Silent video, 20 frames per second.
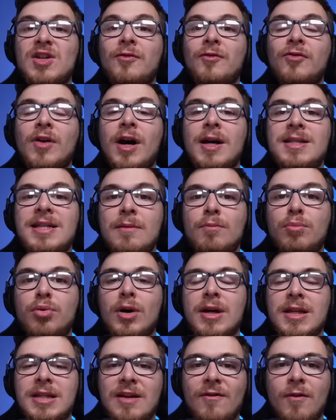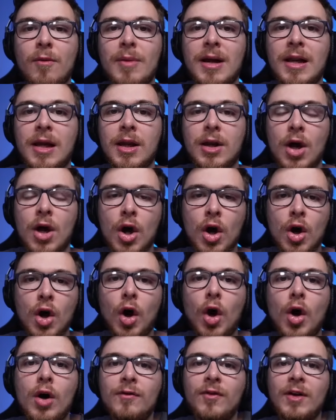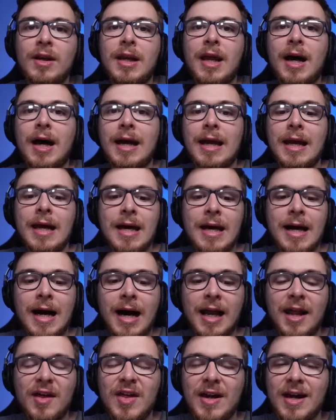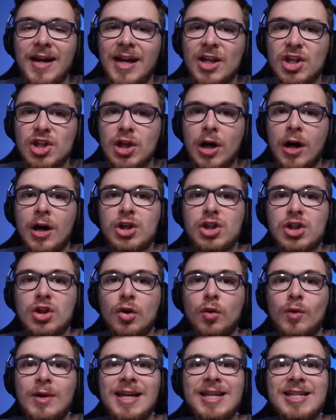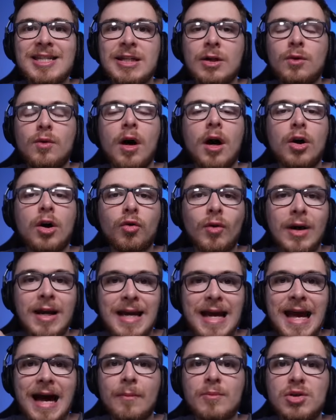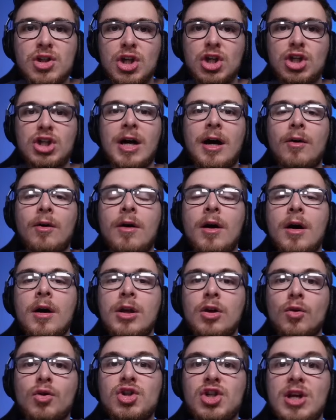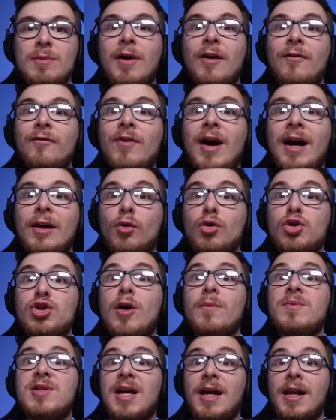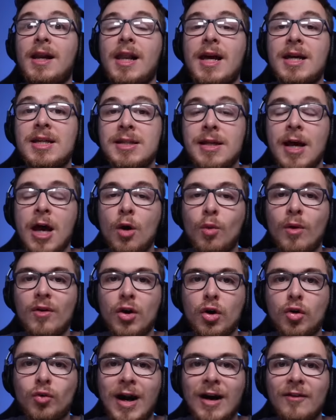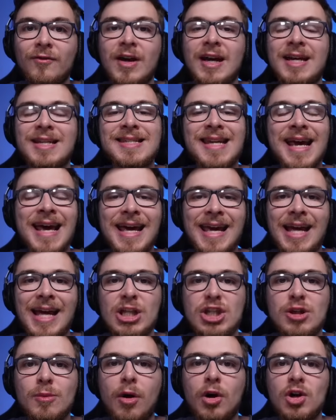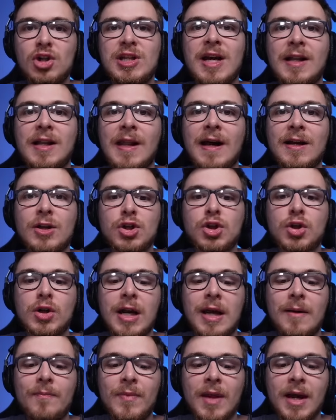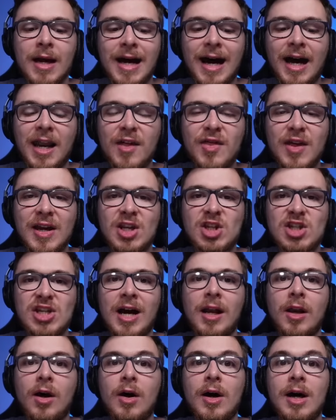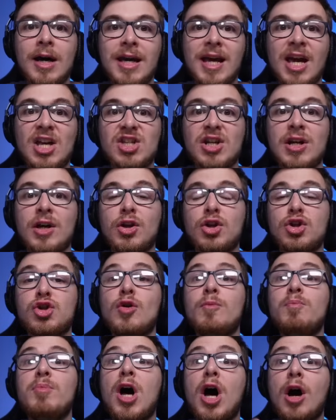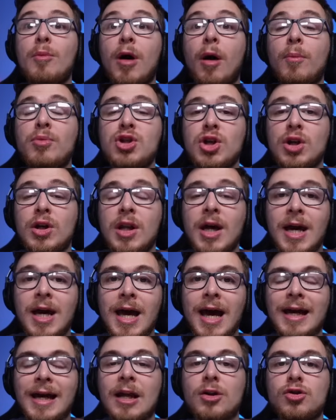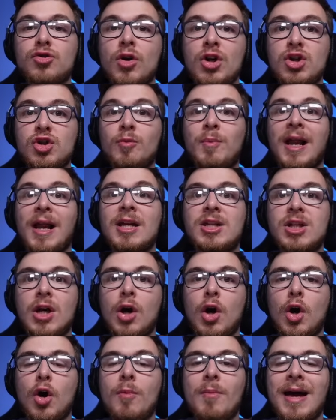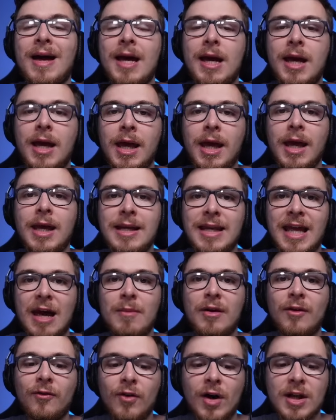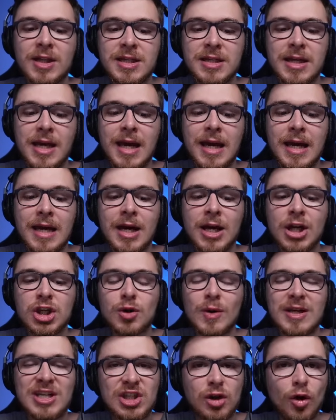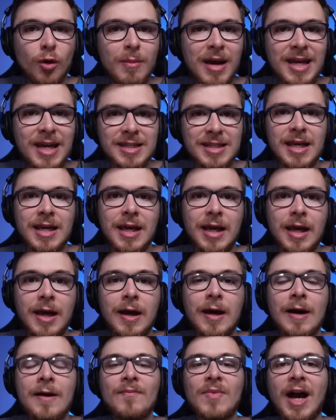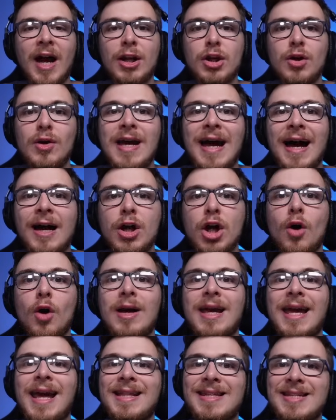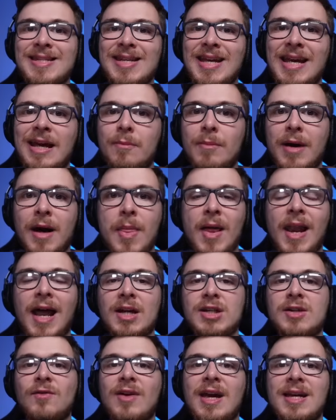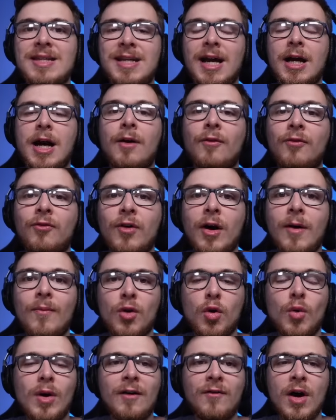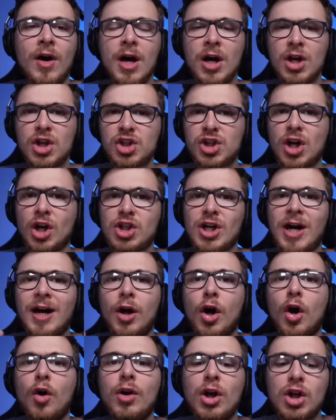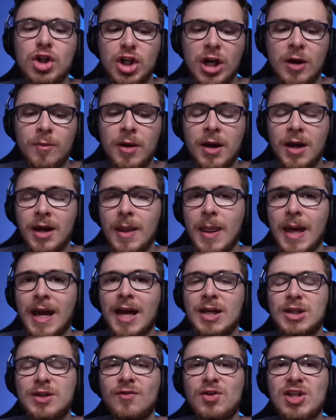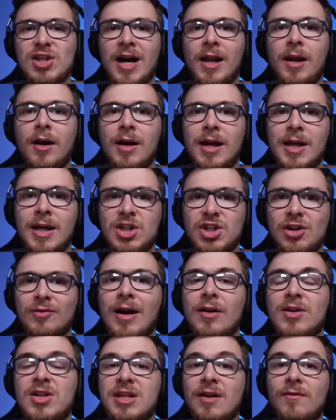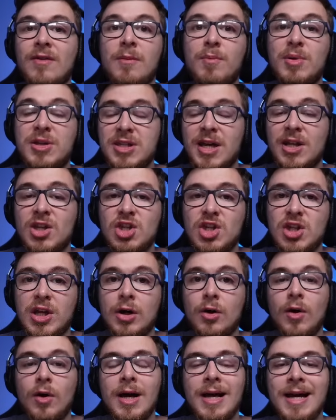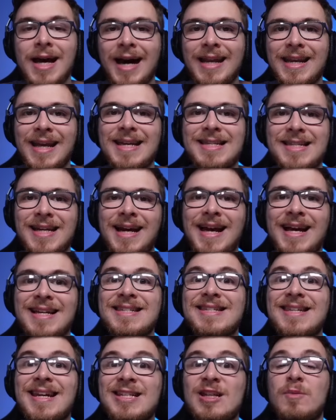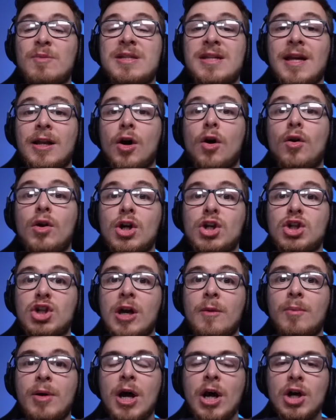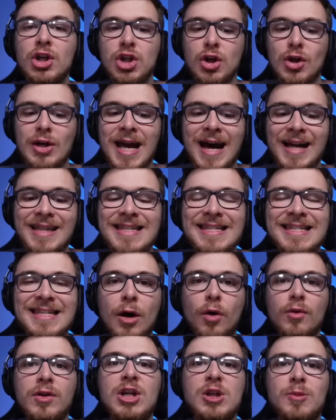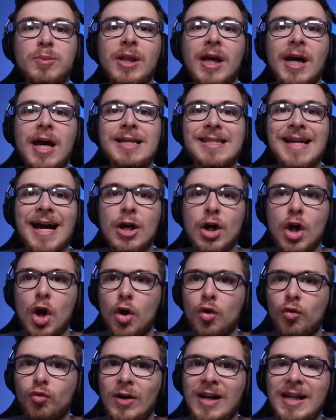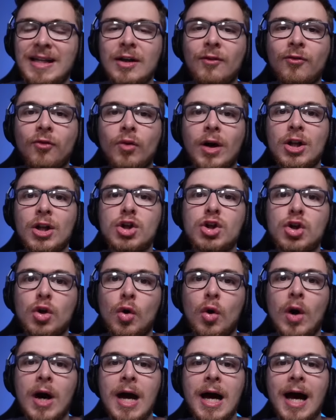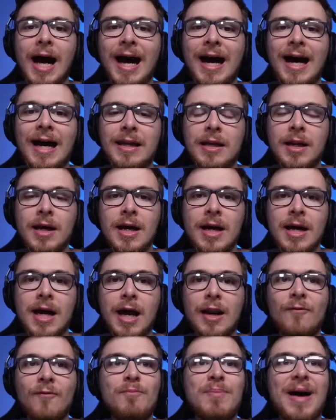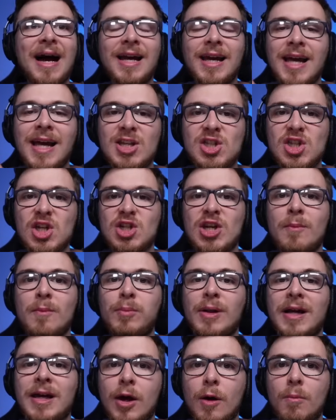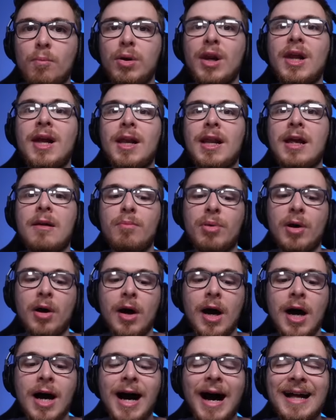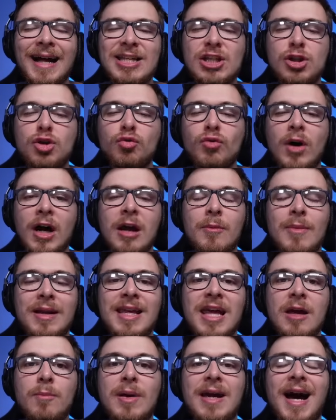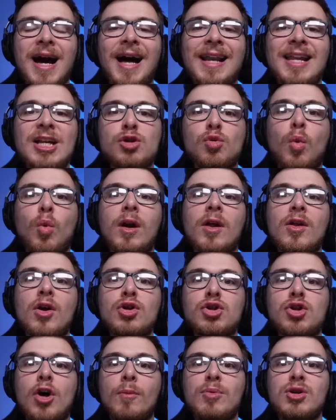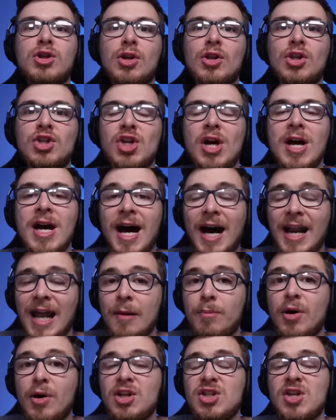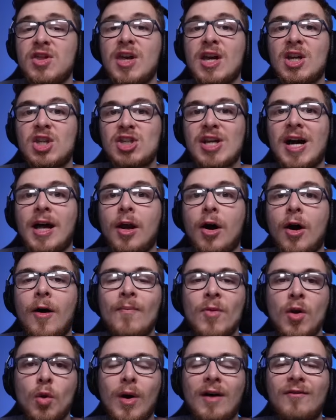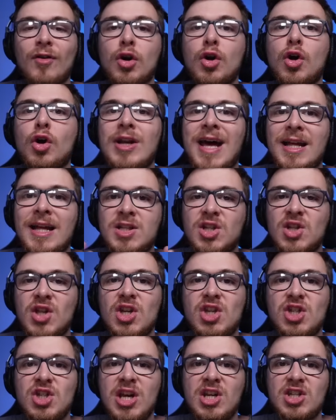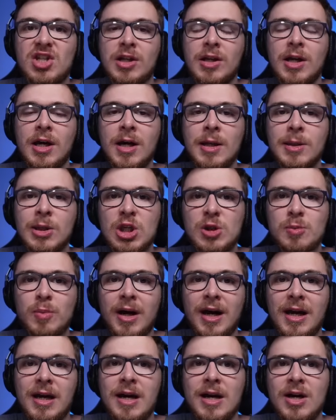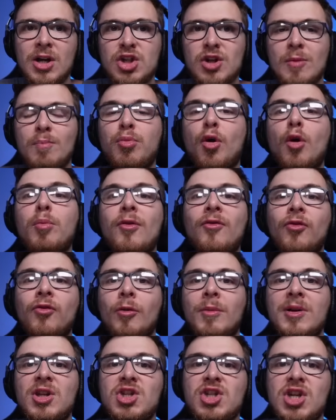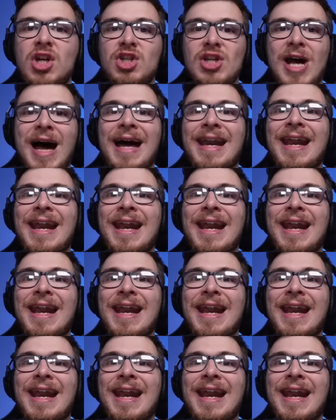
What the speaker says: 13.7 million overnight, and I think against Arsenal he is still a great captaincy shout. You'll see my final top 10 list with the graphics in tomorrow's deadline stream, and I think Salah is another superb option against Crystal Palace at home in Gameweek 38, so he still makes it here, and you can go against him and the likes of Isak up front, who have such high ownership. In the case of Salah, it's around 70% still, and Isak has 60% ownership. So you can sell these players and go really differential and kind of back against the template completely. But I'd still recommend keeping at least one of those options. And I personally think Salah will have a good end to this season, despite some poor performances and